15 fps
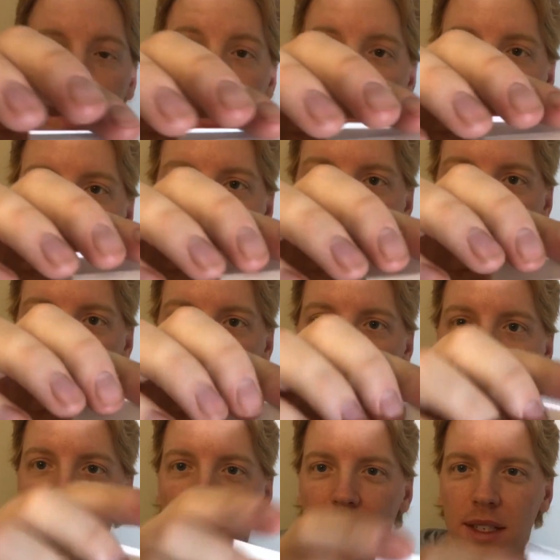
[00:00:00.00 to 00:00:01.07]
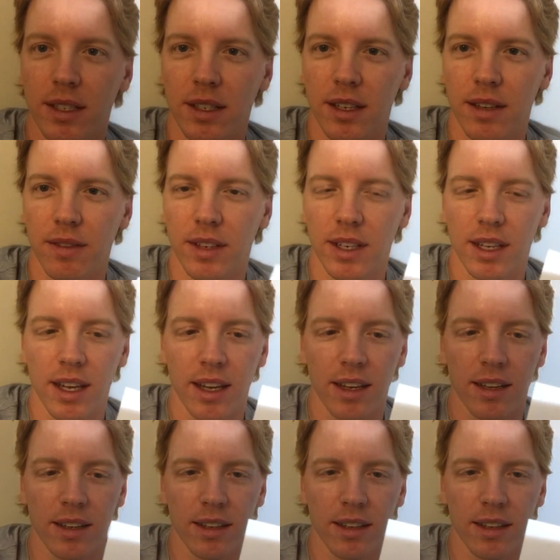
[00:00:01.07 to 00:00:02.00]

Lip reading: The Stand by Stephen King.